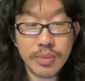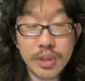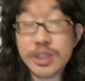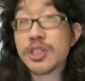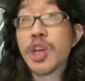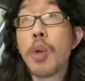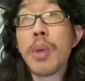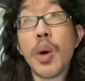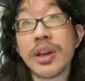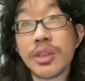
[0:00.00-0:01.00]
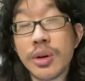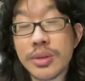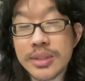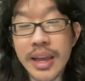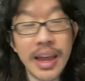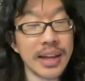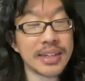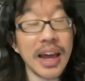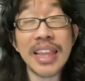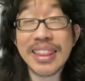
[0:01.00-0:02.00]
slow-moing those.
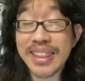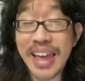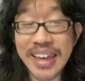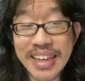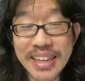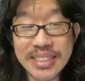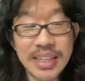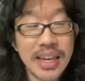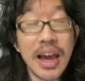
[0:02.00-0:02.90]
And I like it.